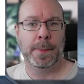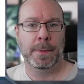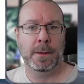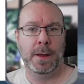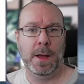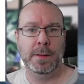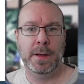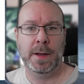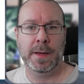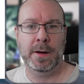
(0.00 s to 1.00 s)
and then I
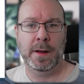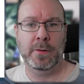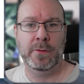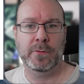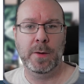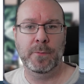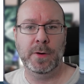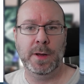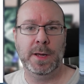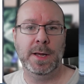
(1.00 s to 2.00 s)
can add a description. I
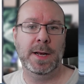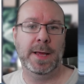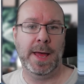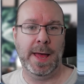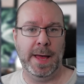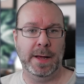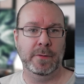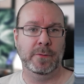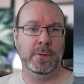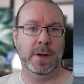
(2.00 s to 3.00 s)
can click add.
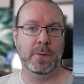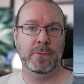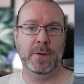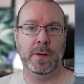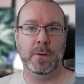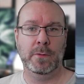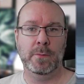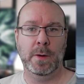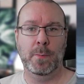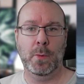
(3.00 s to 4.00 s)
So now if I go to my
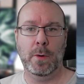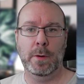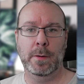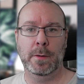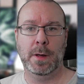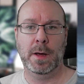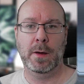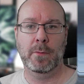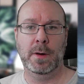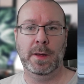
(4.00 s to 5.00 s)
board, I
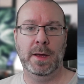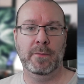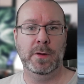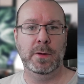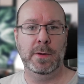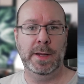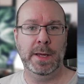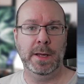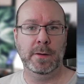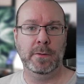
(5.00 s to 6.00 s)
will have a new link at
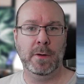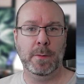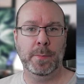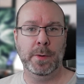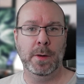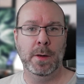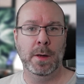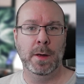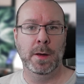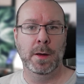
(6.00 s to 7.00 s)
the top
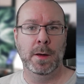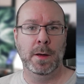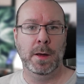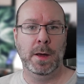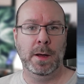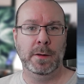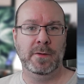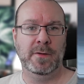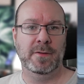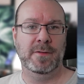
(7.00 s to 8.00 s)
that
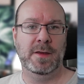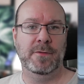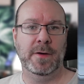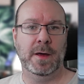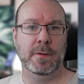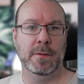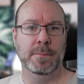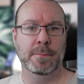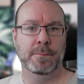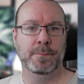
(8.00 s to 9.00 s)
says defect.
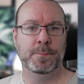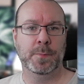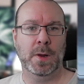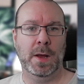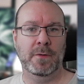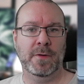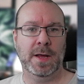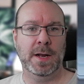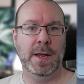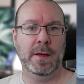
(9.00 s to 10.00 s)
And if I
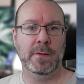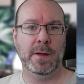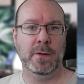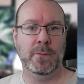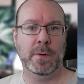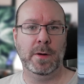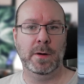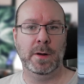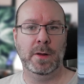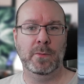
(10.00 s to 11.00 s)
click on that one,
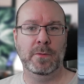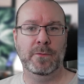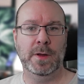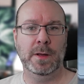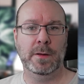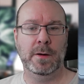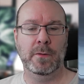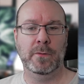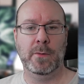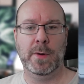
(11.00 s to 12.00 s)
it will filter
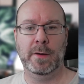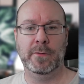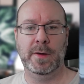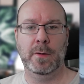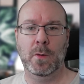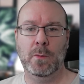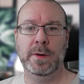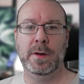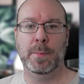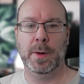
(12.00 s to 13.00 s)
so I see only the
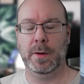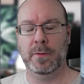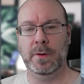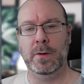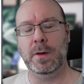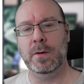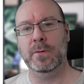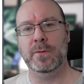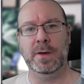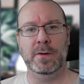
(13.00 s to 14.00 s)
bugs. So you can use
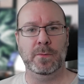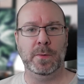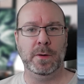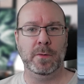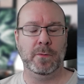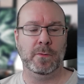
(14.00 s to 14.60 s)
these ones,